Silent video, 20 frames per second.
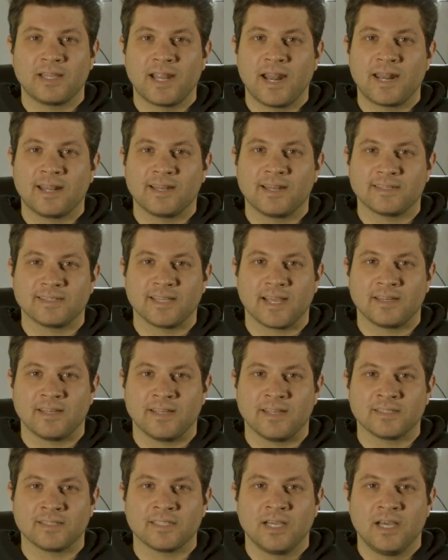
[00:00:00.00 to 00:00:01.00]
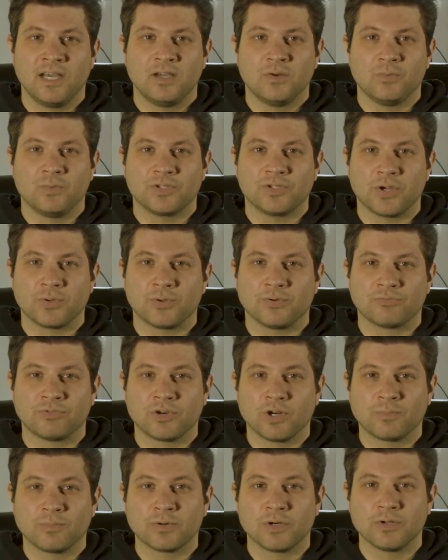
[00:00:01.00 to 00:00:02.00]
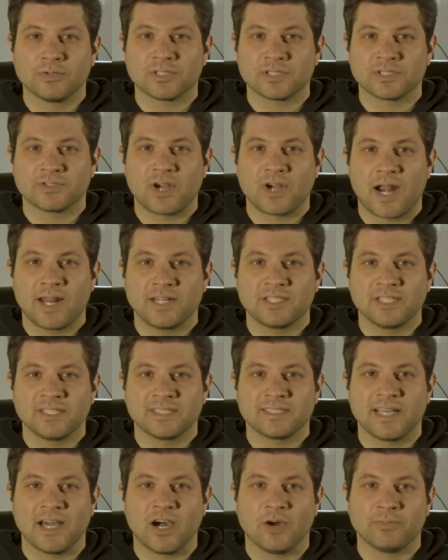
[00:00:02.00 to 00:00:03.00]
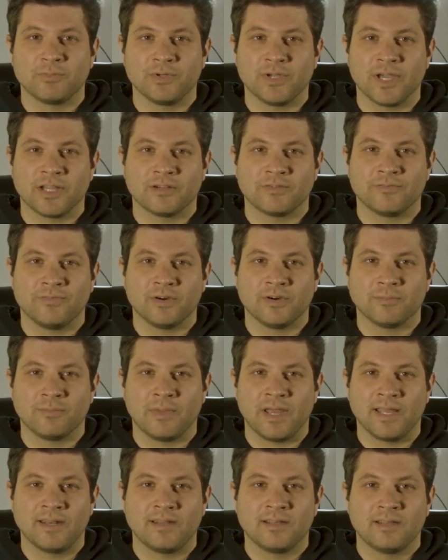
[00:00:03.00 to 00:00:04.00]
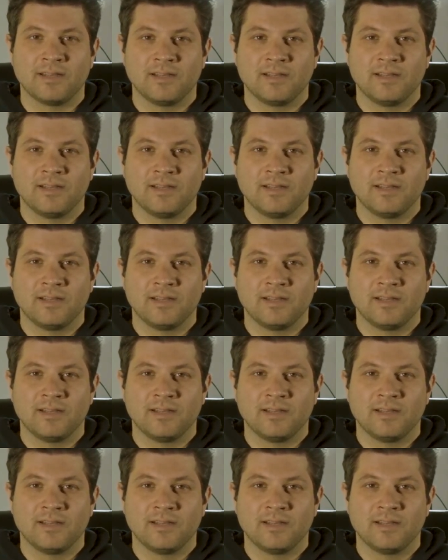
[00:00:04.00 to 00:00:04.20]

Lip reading: and editing techniques, we show you real producing strategies to help you get your film made.